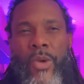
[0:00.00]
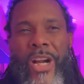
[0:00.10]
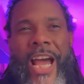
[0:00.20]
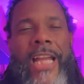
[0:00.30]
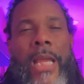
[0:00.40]

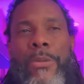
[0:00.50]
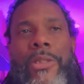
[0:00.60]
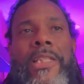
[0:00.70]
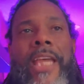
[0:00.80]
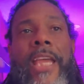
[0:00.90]
And we're not
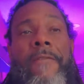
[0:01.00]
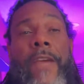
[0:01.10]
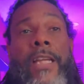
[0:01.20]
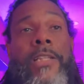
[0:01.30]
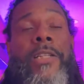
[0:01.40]
able to take
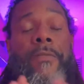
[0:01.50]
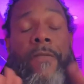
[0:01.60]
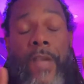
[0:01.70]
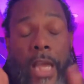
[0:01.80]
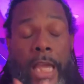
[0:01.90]
advantage
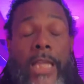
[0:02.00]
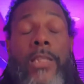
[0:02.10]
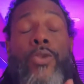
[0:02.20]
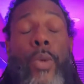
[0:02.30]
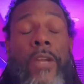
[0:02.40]
of
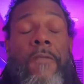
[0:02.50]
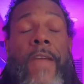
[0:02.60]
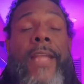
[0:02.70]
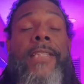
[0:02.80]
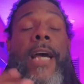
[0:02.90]
it to
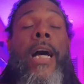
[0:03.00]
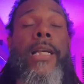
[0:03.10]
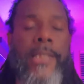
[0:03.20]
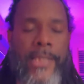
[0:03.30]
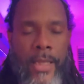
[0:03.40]
advance
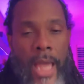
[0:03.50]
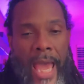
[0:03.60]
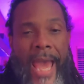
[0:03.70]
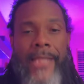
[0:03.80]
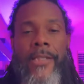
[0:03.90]
us
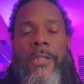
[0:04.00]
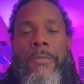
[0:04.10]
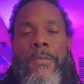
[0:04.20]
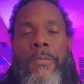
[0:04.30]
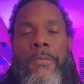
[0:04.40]
as a
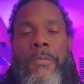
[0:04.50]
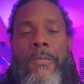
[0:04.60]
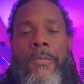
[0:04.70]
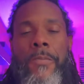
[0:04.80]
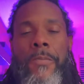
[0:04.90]

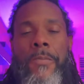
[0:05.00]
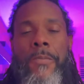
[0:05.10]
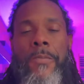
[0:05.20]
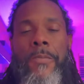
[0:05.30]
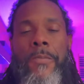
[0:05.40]

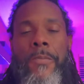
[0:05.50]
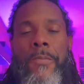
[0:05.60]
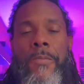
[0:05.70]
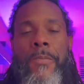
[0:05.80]
species.